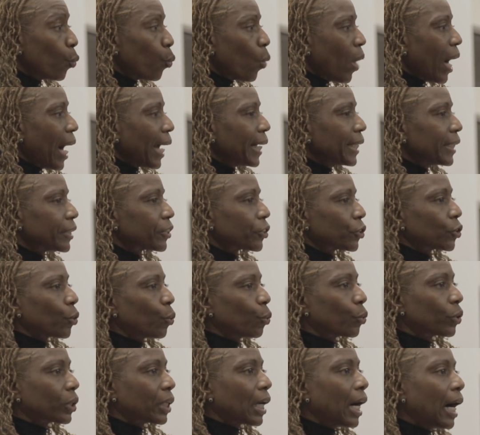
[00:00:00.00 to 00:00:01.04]
why it's
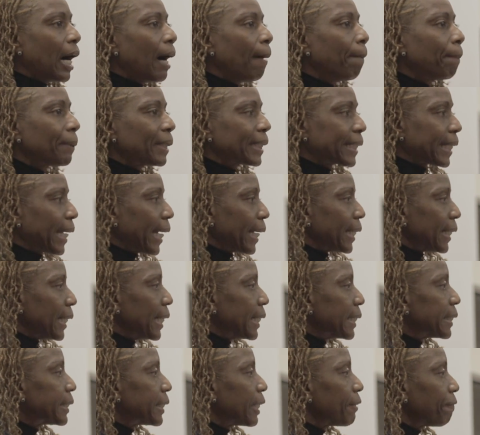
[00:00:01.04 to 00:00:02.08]
so complicated
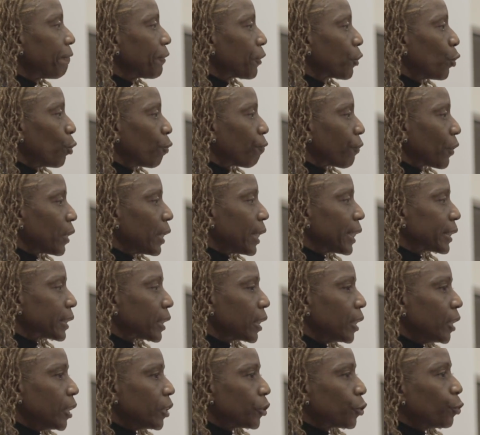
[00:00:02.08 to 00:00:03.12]
and difficult for
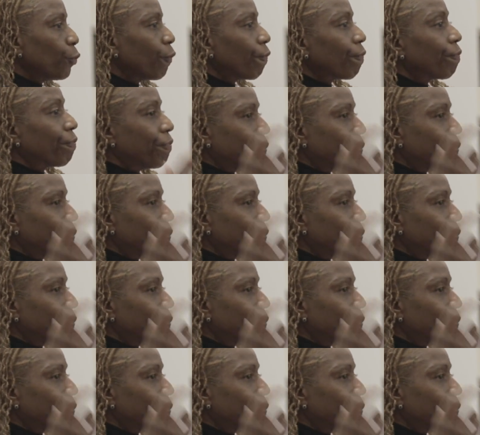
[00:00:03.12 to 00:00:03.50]
us to